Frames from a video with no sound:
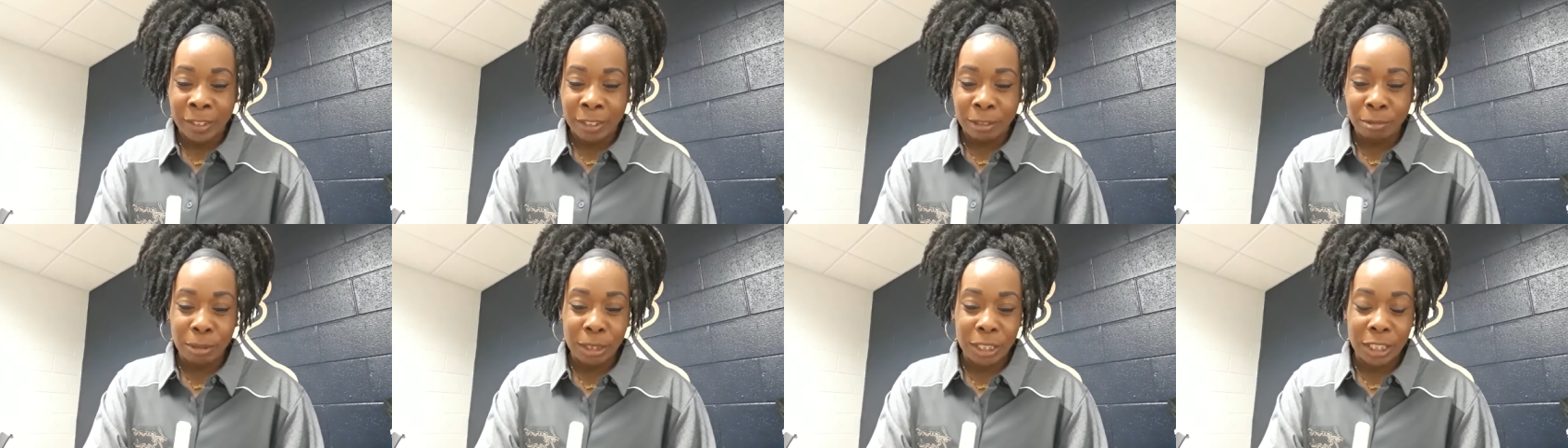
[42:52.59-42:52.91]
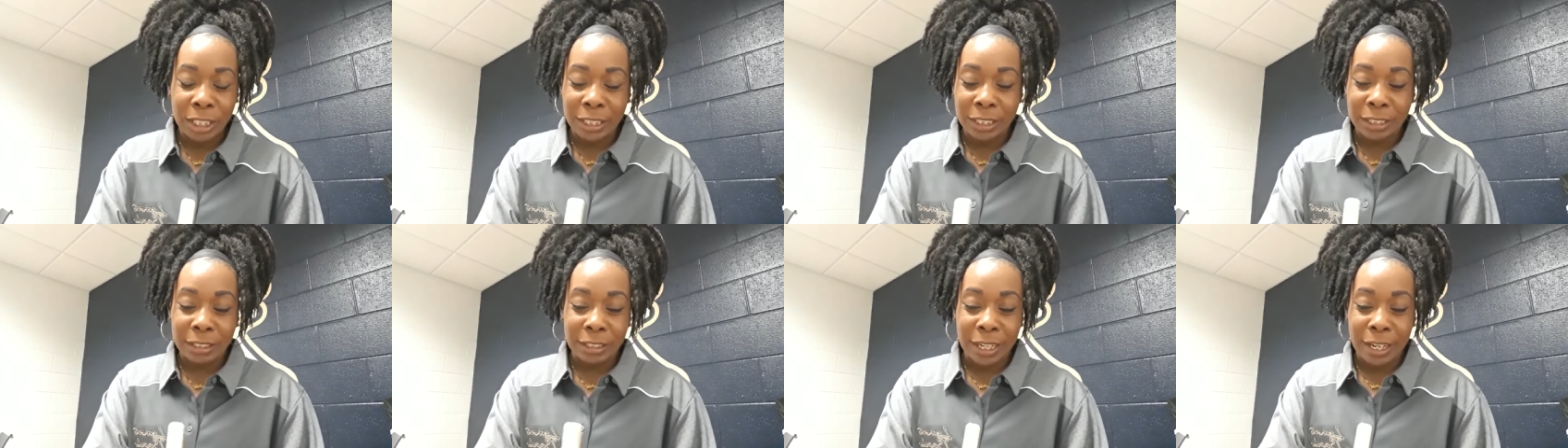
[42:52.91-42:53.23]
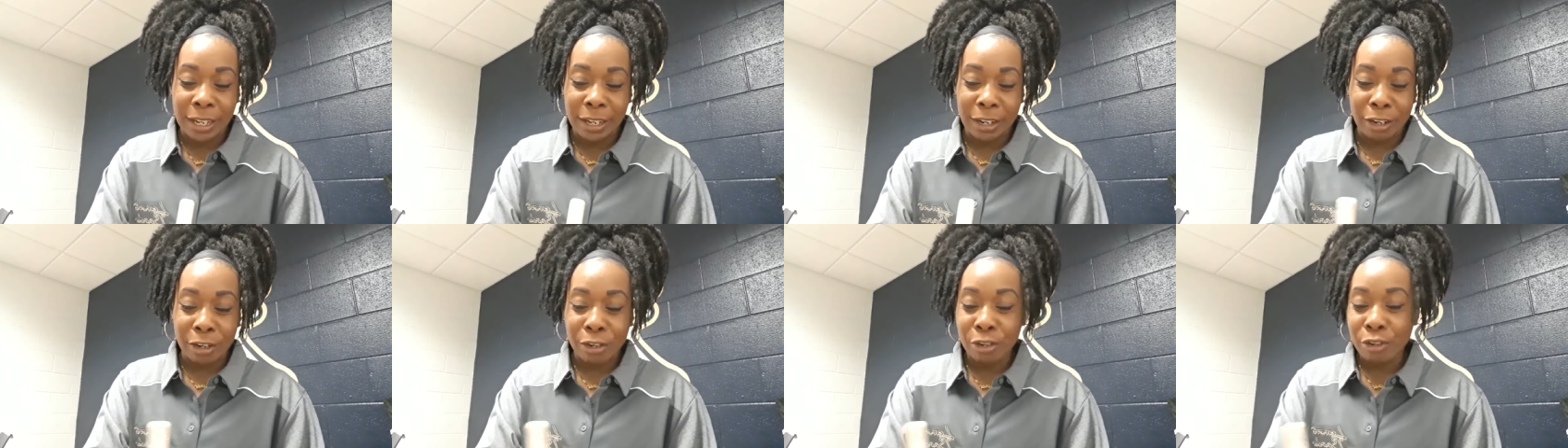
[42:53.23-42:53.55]
We just
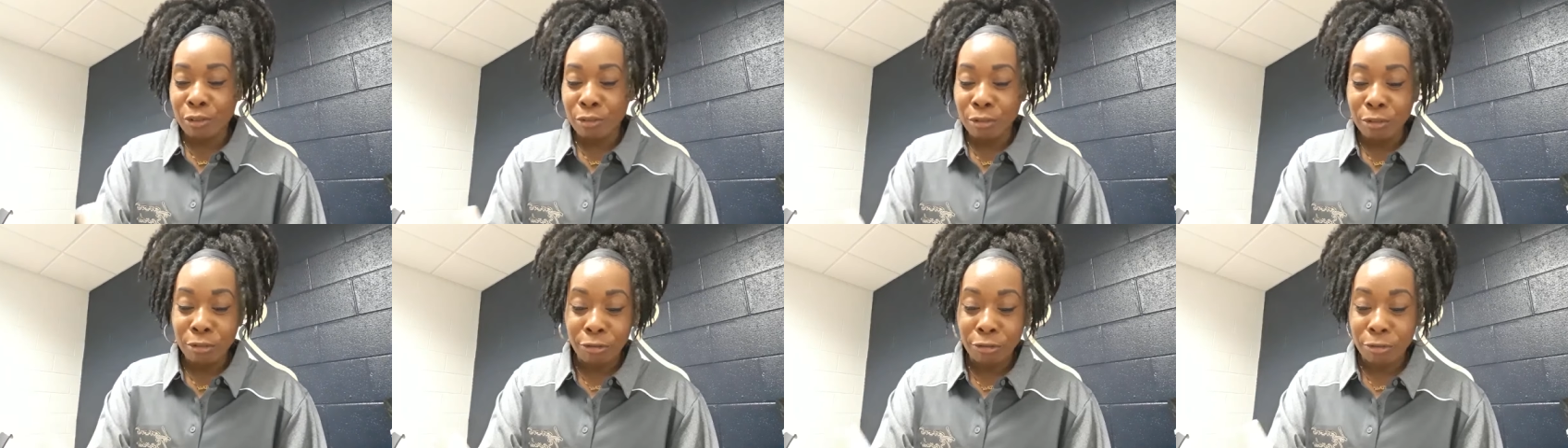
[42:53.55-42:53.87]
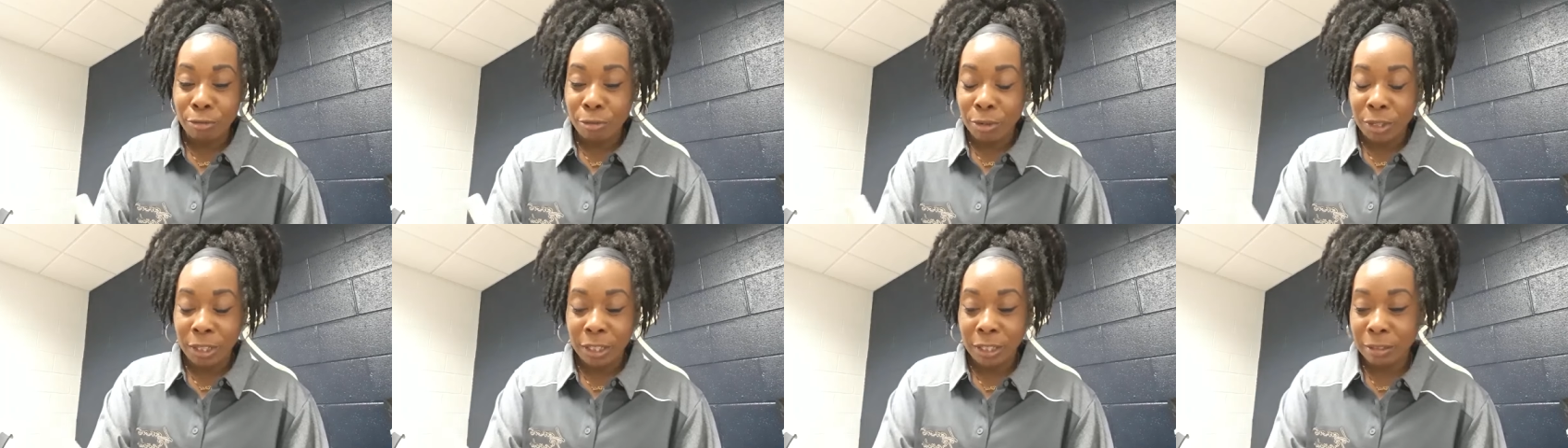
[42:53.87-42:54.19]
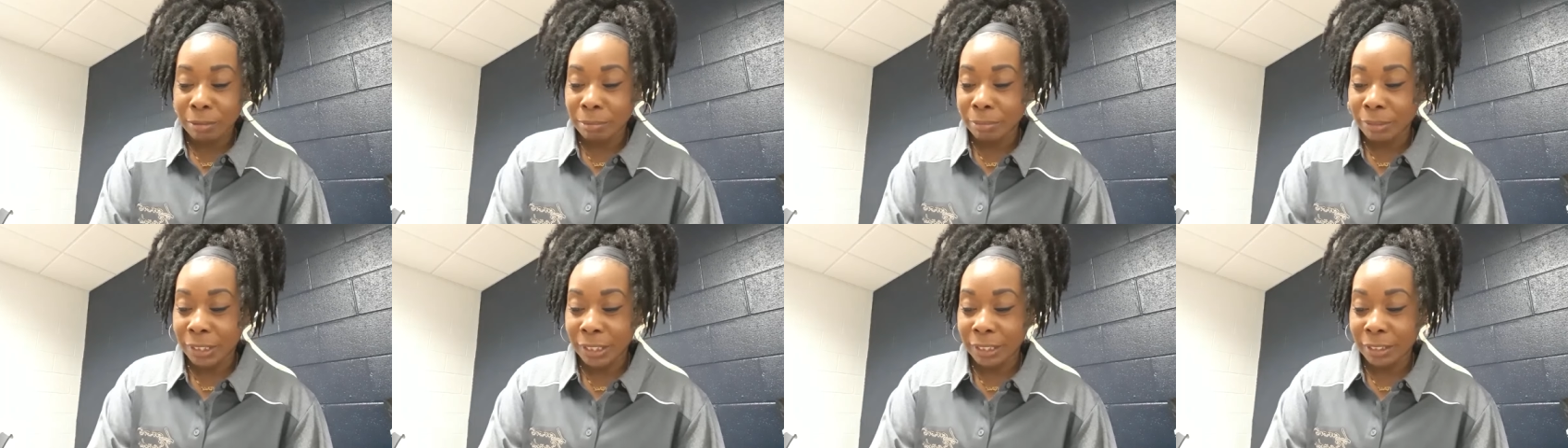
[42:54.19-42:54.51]
had our
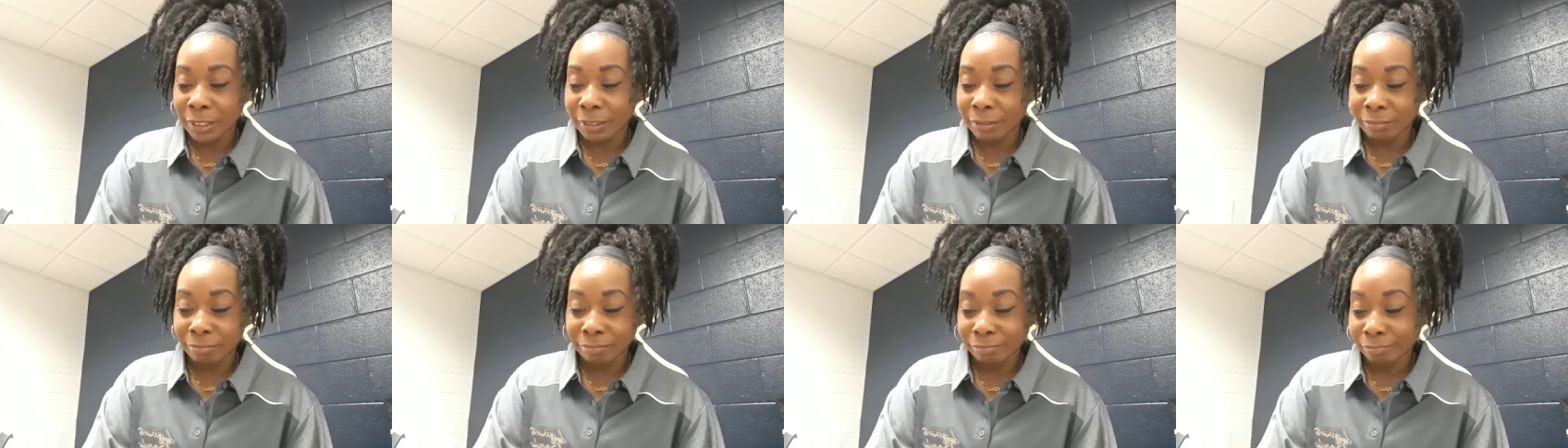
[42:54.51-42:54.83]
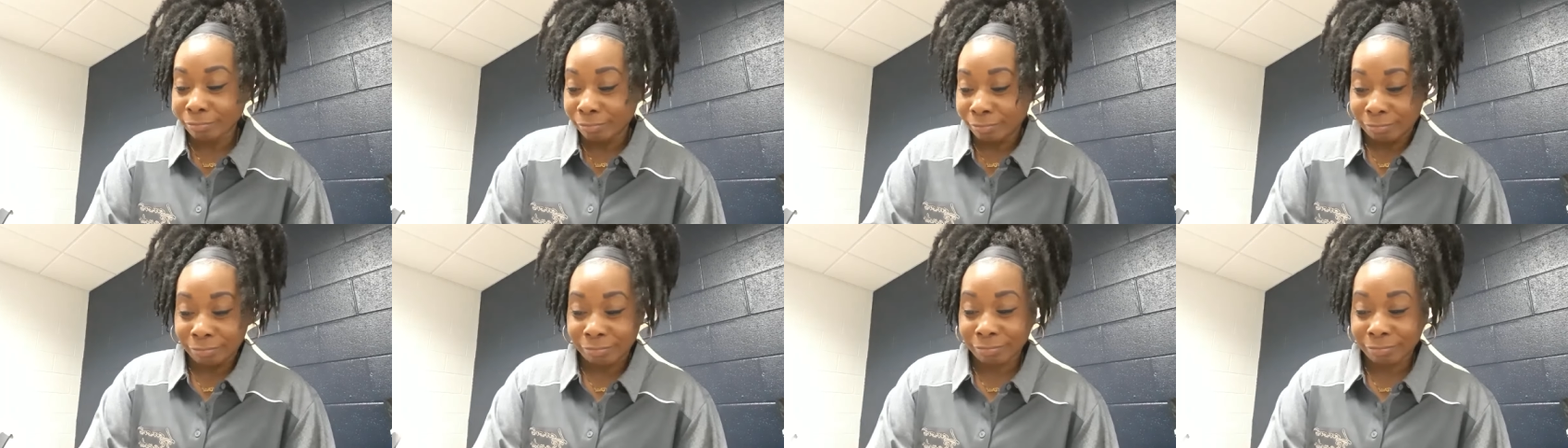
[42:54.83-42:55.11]
uniforms and,